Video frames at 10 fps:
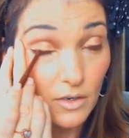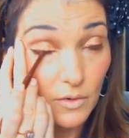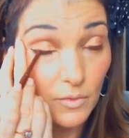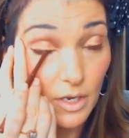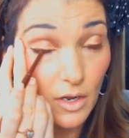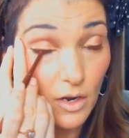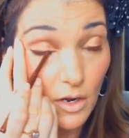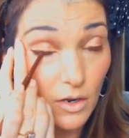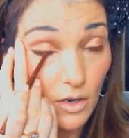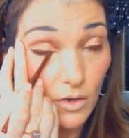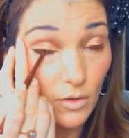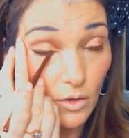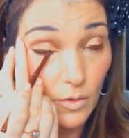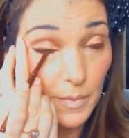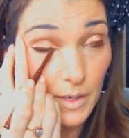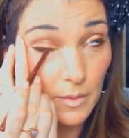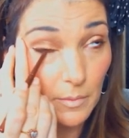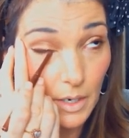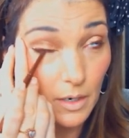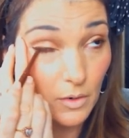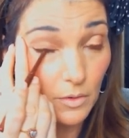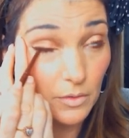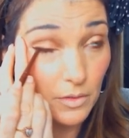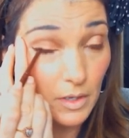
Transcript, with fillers: we all open our mouth.